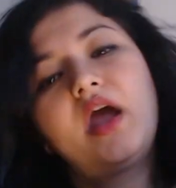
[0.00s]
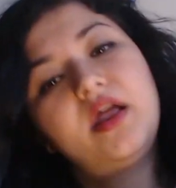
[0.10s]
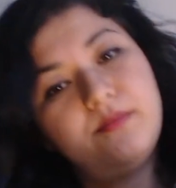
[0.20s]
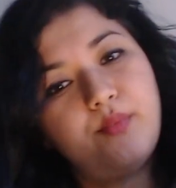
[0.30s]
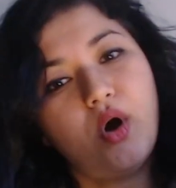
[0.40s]

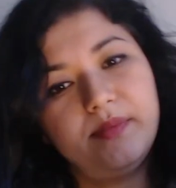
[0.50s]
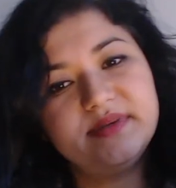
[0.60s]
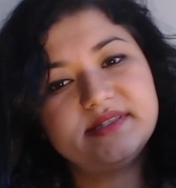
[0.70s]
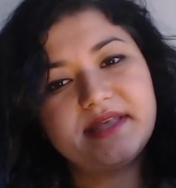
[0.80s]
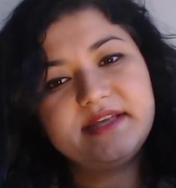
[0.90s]
And
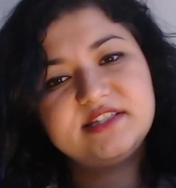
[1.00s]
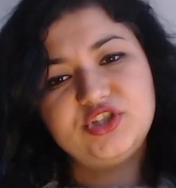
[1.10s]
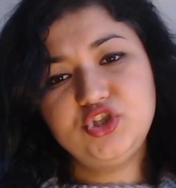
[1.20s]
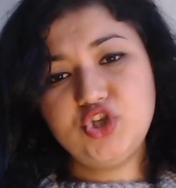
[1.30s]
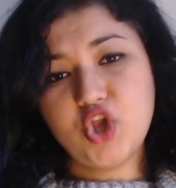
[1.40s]
Bobby says,
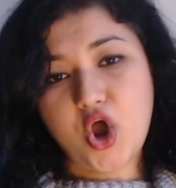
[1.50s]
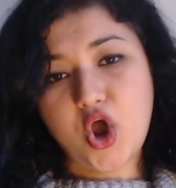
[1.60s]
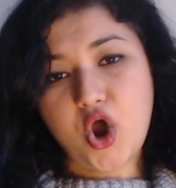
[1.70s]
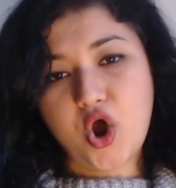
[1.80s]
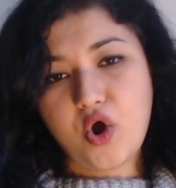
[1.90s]

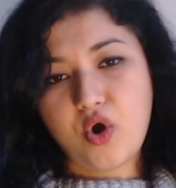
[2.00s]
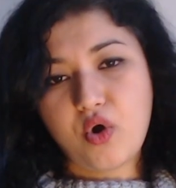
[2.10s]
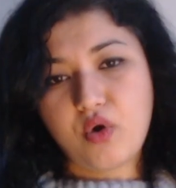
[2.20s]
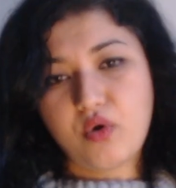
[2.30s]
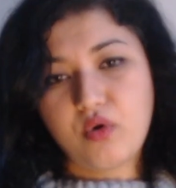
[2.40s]
no,
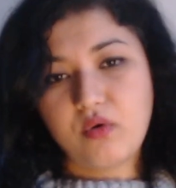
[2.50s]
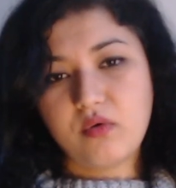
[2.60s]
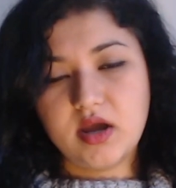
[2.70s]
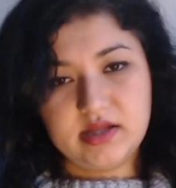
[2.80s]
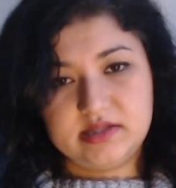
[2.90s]

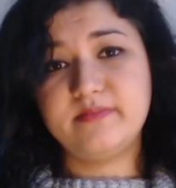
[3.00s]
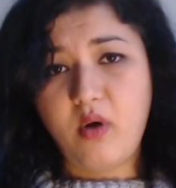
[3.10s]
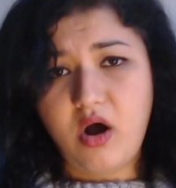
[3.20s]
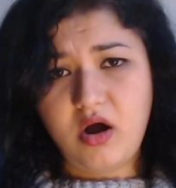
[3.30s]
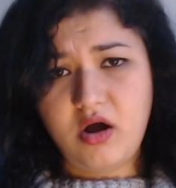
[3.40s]
it's
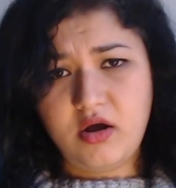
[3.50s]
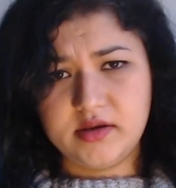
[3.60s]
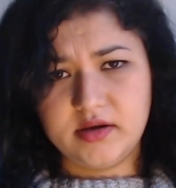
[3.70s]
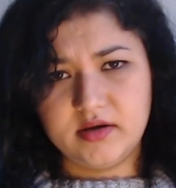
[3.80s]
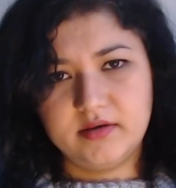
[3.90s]

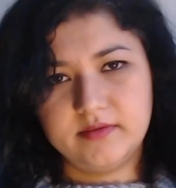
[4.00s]
mine.